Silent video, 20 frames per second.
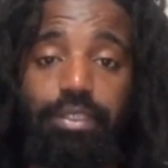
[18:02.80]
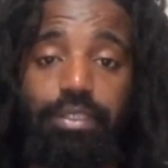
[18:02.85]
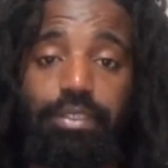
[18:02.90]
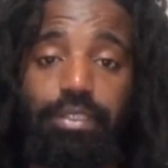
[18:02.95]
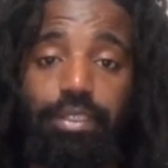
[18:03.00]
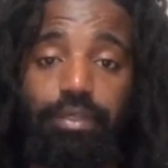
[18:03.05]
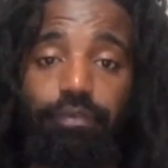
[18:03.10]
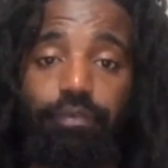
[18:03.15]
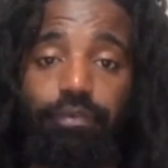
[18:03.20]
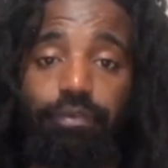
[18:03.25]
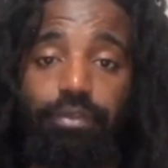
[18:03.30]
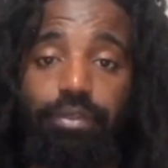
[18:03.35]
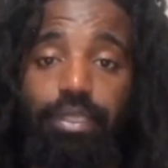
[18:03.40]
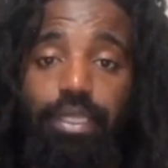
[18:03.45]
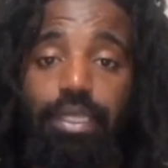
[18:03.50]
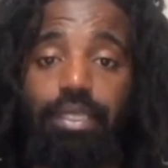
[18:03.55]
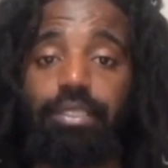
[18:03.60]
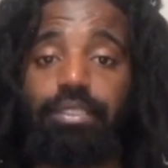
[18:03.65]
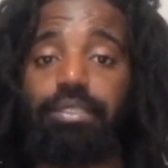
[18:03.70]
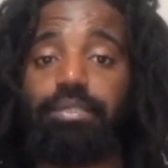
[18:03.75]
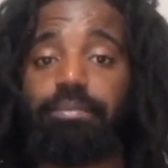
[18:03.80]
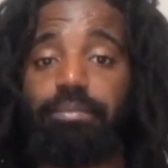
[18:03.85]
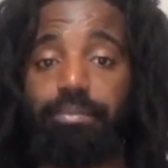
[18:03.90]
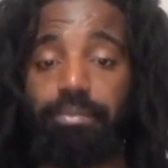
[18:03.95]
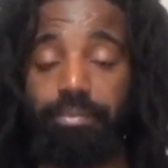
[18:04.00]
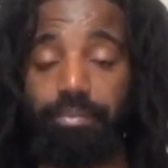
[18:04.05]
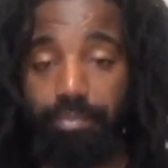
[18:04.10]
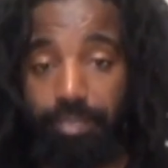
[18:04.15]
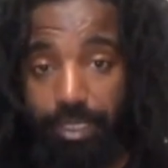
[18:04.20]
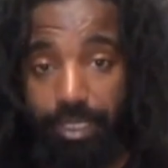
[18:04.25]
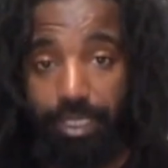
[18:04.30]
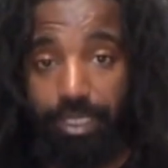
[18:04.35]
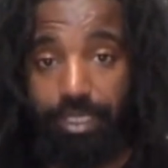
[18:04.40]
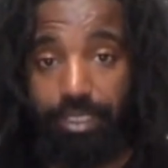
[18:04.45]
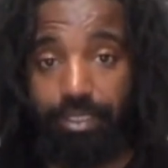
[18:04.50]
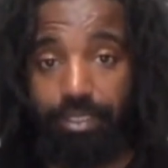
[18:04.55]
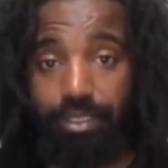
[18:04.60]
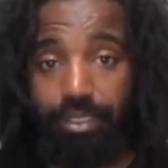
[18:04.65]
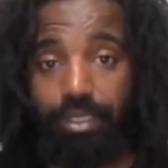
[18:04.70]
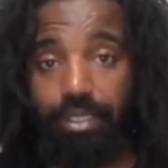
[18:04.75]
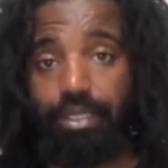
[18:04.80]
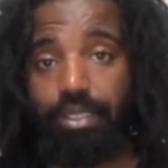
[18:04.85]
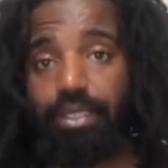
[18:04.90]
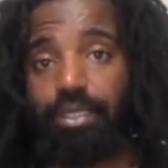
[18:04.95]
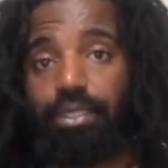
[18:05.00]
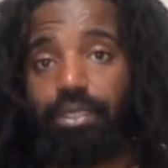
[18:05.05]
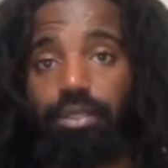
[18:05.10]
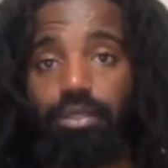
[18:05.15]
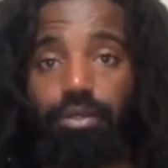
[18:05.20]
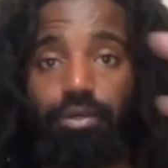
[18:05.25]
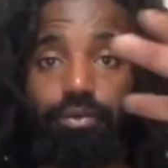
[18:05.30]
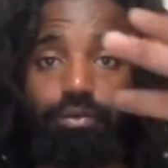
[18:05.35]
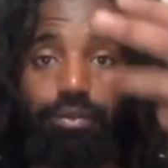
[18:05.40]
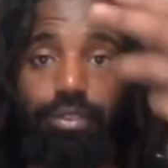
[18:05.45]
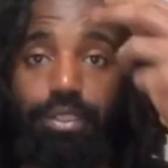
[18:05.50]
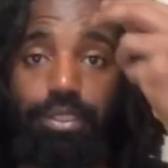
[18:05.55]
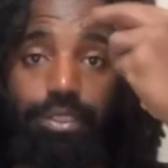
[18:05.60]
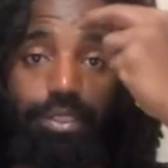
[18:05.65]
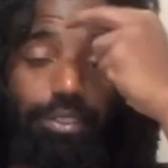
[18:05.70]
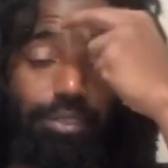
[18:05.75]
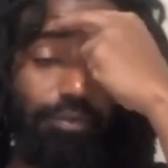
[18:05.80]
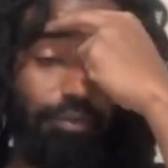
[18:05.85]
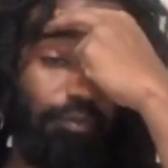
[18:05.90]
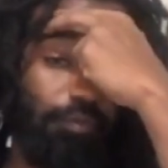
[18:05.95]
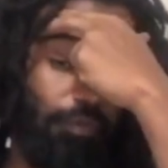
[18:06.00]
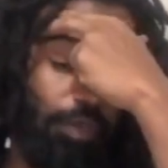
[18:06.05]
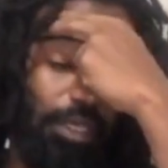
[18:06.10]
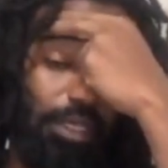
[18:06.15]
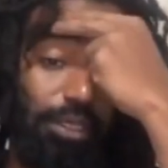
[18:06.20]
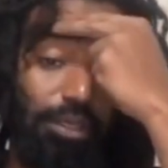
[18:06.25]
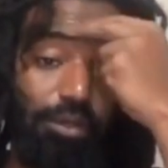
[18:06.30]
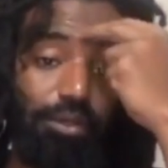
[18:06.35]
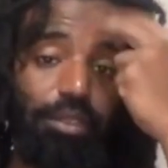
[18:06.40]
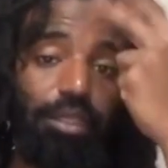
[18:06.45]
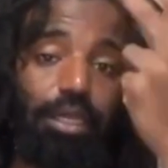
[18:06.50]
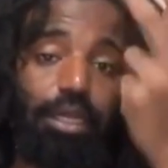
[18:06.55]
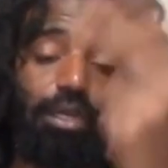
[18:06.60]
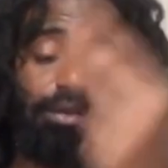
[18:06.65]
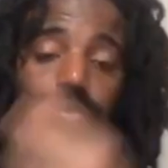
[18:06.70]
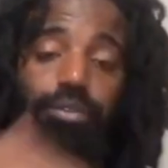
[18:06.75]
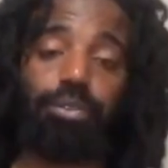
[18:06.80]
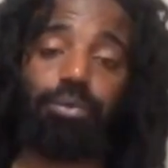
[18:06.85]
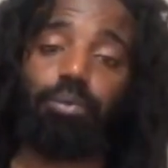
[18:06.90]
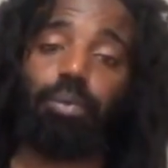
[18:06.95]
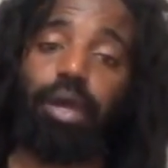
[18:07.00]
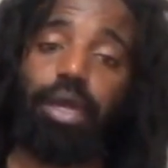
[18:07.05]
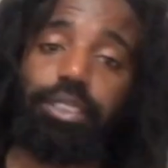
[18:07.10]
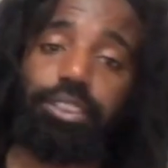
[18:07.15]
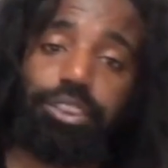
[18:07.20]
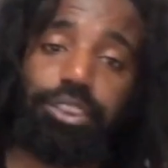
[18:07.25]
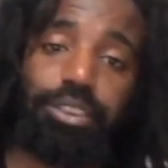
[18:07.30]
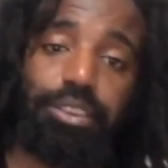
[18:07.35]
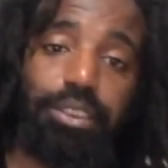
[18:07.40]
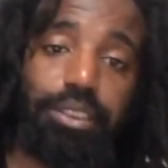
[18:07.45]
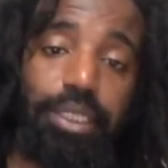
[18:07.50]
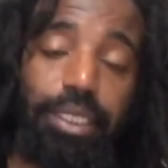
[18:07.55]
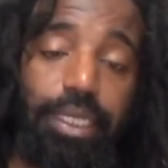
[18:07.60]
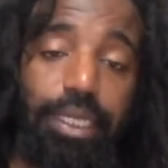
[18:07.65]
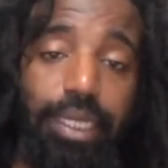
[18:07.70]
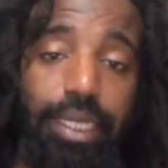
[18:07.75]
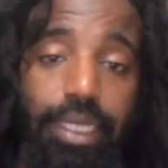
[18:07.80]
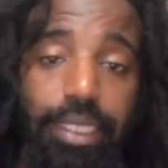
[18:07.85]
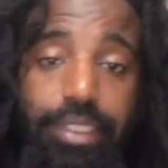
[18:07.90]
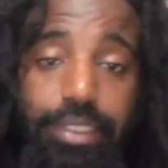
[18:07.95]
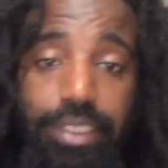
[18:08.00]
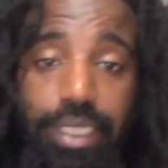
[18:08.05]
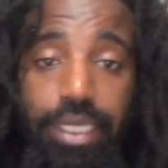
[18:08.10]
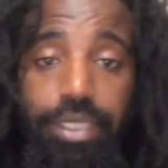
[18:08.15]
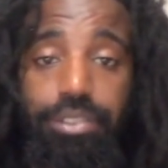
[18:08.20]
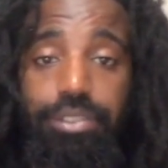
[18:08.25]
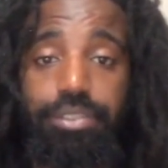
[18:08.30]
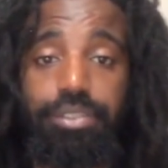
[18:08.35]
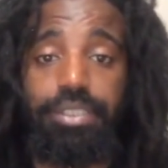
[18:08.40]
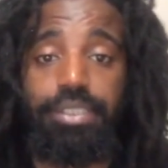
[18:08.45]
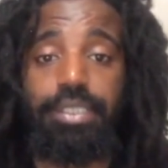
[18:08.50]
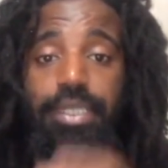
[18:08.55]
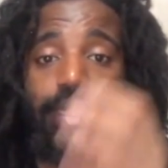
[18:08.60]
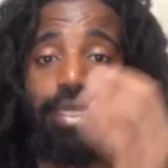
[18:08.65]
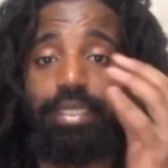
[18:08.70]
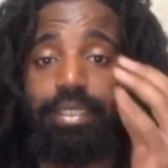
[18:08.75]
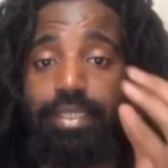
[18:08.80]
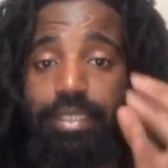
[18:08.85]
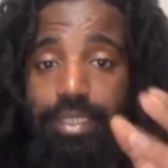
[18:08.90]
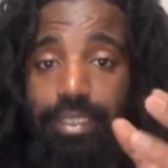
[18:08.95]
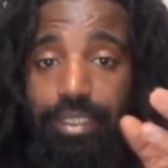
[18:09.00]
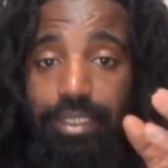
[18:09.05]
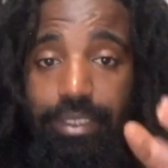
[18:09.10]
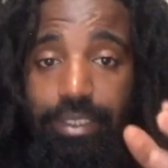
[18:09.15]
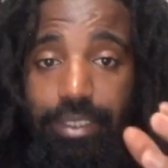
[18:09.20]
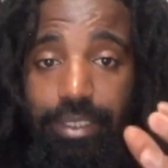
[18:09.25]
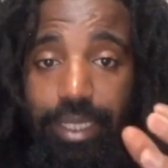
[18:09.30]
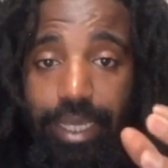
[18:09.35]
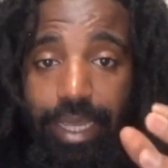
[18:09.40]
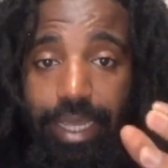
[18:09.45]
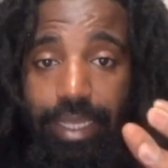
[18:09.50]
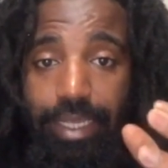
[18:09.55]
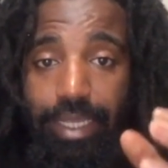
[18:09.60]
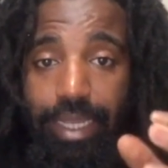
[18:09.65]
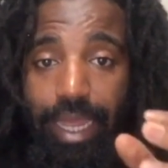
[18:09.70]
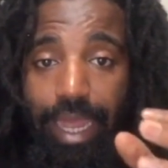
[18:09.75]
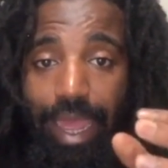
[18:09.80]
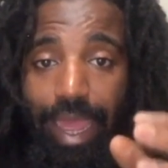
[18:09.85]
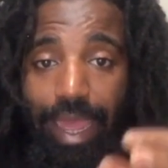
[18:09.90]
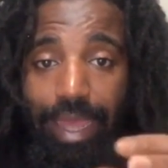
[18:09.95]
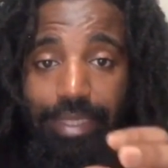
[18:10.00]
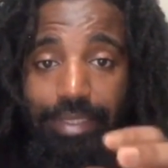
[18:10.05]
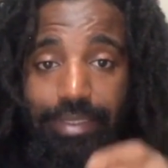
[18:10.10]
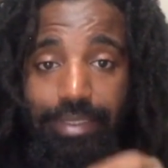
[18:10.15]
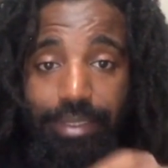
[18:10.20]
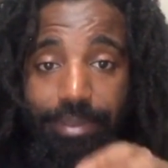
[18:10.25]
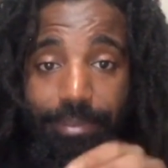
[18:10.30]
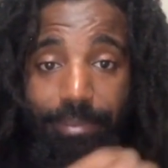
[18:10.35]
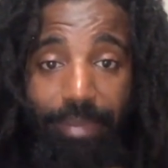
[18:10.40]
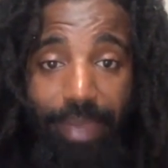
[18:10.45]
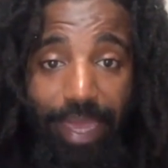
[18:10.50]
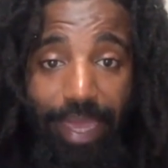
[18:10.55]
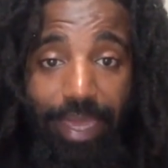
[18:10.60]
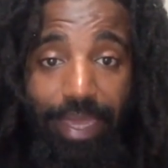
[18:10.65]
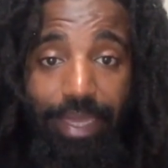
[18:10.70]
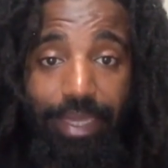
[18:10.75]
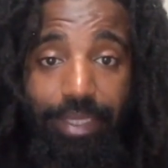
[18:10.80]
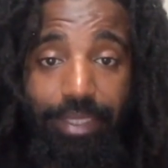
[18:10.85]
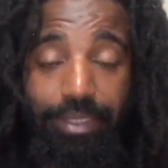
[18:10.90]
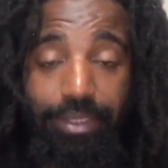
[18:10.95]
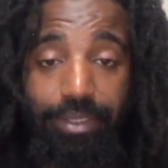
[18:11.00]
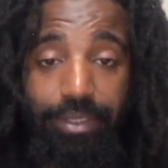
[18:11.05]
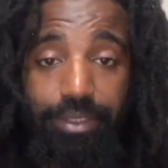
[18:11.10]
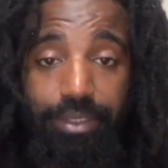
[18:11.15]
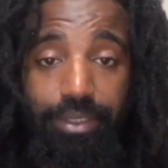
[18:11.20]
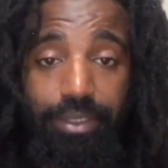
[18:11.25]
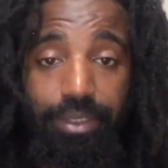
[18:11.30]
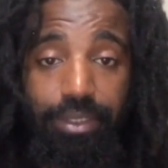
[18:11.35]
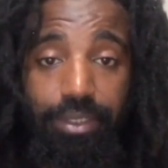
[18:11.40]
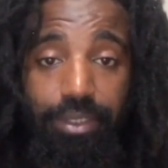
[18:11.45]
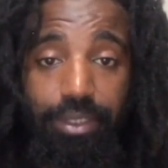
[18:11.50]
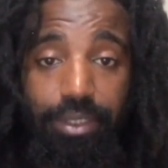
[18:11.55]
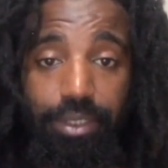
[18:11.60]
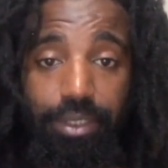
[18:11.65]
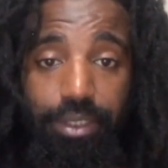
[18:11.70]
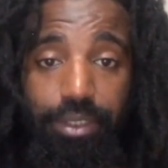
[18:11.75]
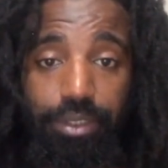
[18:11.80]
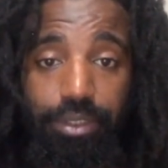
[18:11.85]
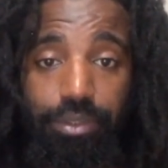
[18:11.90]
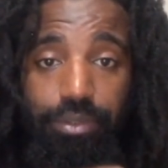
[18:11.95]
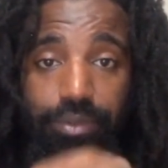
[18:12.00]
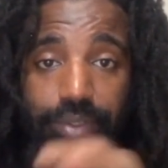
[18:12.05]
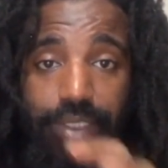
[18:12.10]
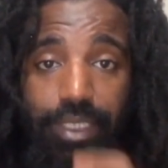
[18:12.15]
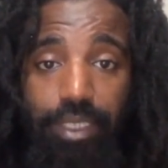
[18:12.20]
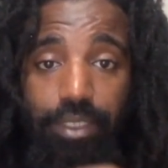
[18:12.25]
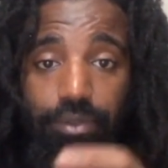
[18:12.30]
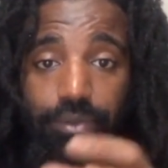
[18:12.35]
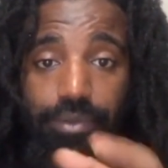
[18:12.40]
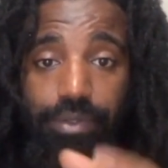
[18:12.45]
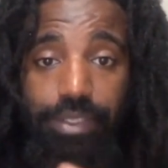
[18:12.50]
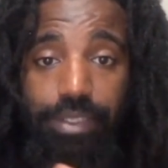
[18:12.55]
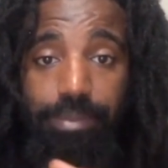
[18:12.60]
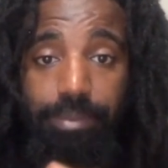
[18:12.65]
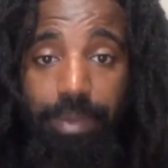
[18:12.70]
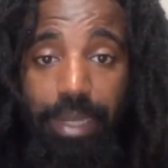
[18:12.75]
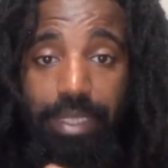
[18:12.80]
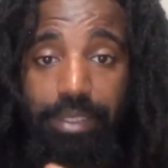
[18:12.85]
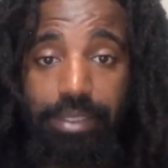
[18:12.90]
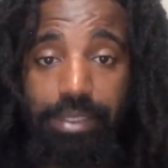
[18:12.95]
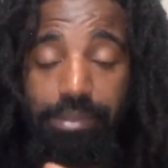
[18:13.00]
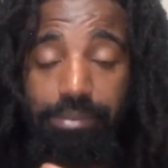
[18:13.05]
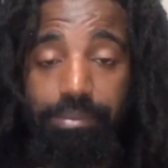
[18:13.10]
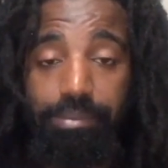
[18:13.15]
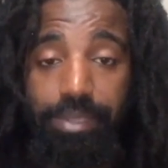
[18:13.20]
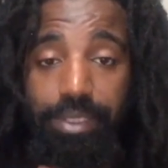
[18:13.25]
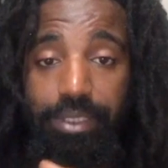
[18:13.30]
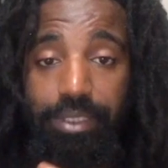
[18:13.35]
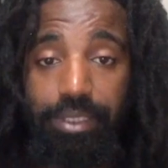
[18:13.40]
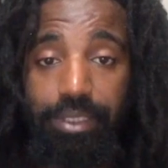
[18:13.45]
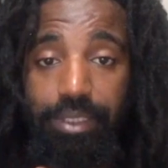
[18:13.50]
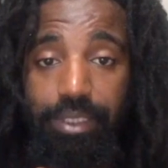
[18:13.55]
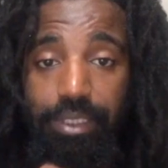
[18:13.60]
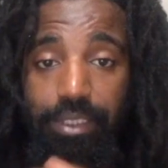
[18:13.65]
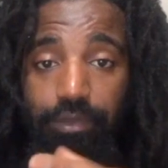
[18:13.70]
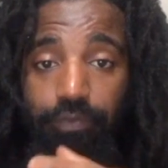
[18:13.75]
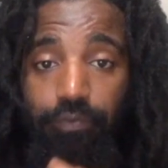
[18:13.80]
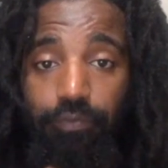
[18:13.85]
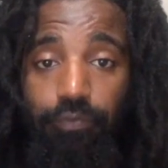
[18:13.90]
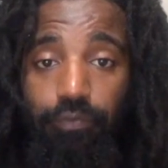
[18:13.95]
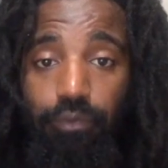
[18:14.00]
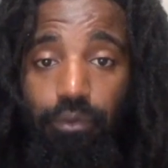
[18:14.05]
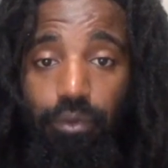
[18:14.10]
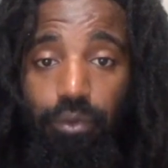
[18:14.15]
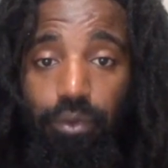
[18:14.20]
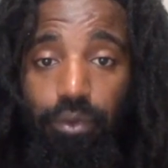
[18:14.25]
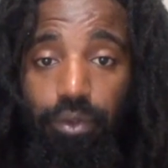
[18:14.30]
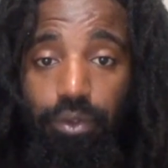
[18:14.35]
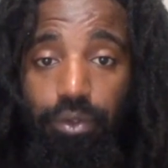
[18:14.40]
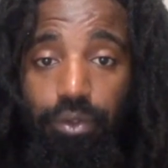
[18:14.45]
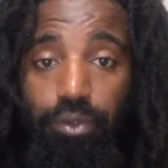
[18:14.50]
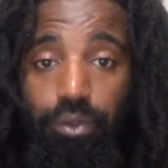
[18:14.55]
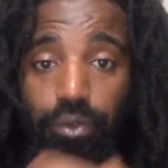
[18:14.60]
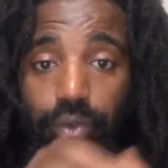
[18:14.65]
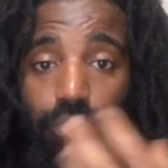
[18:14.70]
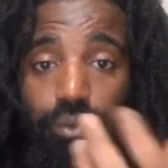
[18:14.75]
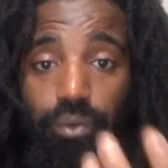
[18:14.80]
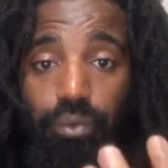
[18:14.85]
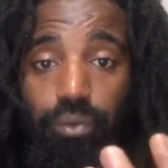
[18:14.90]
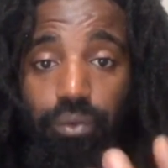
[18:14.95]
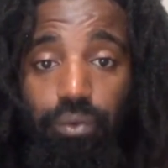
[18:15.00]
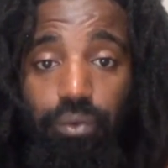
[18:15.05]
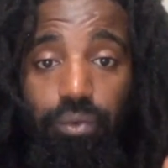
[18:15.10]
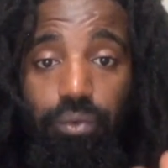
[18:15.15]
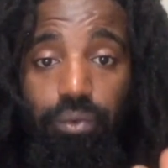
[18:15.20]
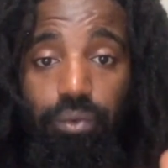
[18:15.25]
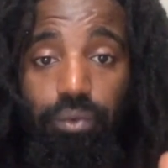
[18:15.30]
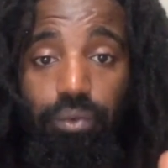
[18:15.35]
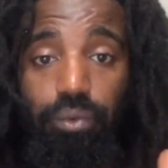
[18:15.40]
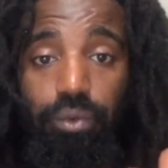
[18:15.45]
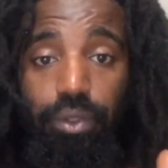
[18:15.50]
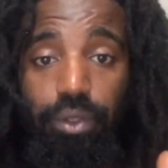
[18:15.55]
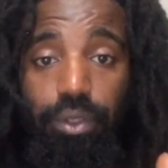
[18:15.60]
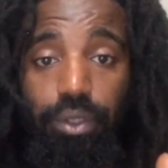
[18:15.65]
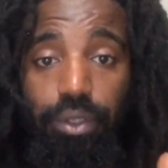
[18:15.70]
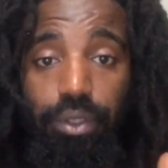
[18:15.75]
these different things. But, you know, this video that I was watching, it's understanding as a man, you take responsibility for who